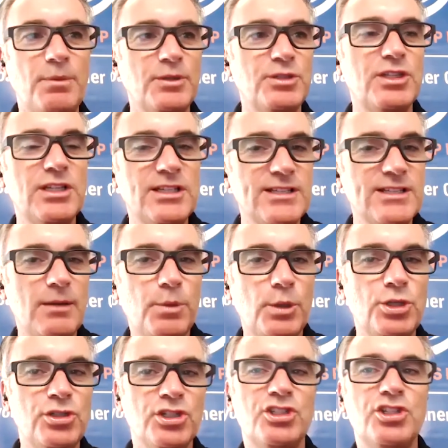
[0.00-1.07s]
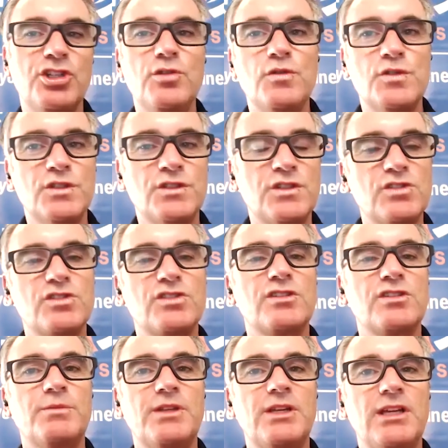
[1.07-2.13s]
But the example you just used is just
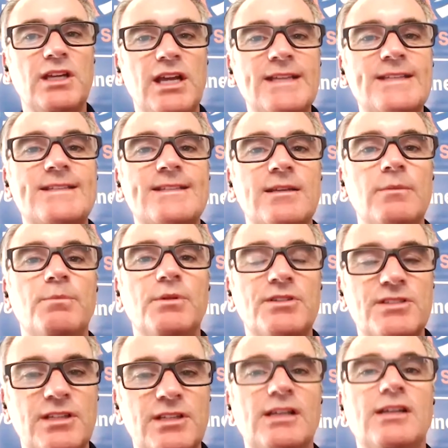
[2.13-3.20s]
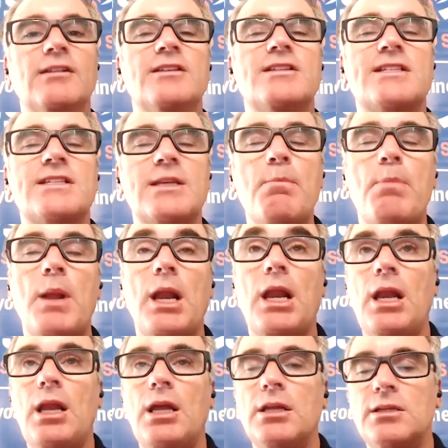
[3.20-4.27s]
something as simple, sim-
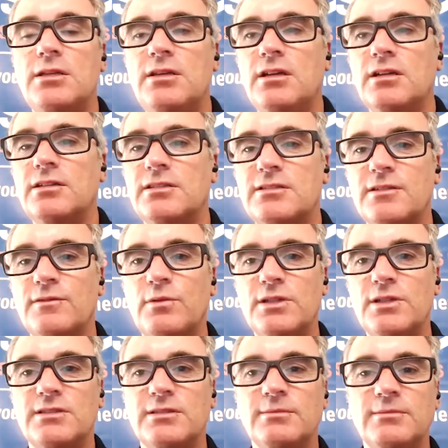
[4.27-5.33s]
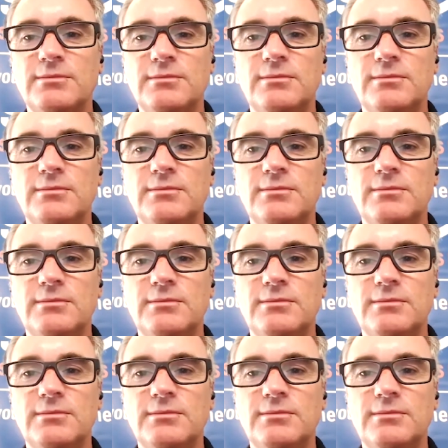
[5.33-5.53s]
simple nuggets of wisdom.